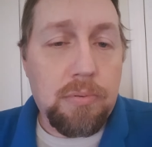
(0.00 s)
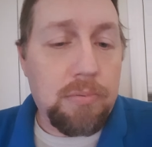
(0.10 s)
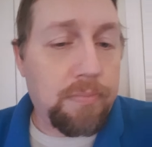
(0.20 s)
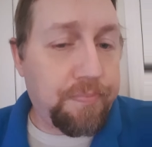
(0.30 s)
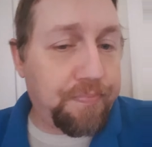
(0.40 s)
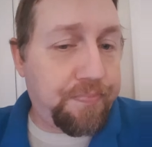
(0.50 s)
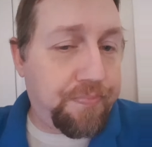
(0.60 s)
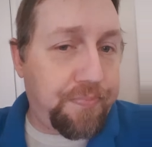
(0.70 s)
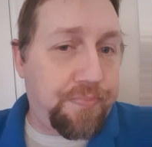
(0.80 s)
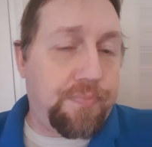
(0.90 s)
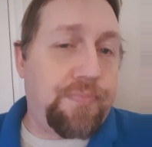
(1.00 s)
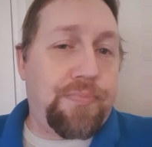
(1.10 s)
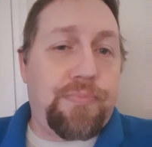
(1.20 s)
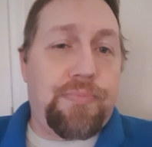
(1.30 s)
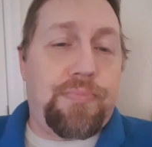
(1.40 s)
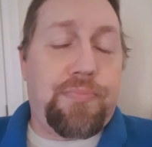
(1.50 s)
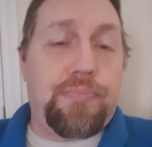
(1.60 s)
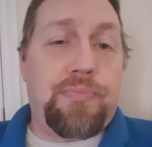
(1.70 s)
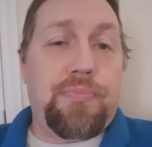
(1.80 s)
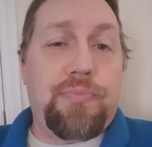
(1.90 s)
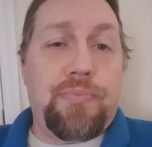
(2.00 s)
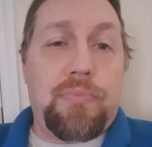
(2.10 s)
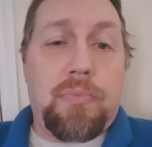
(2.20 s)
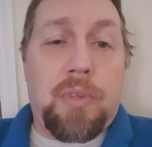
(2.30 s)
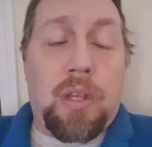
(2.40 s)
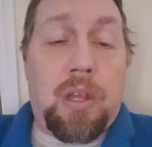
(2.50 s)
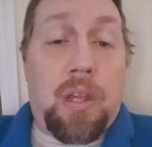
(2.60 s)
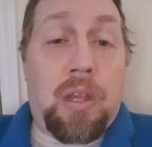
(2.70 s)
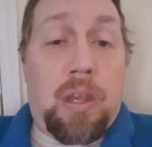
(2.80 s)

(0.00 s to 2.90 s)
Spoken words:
No one is speaking in this clip.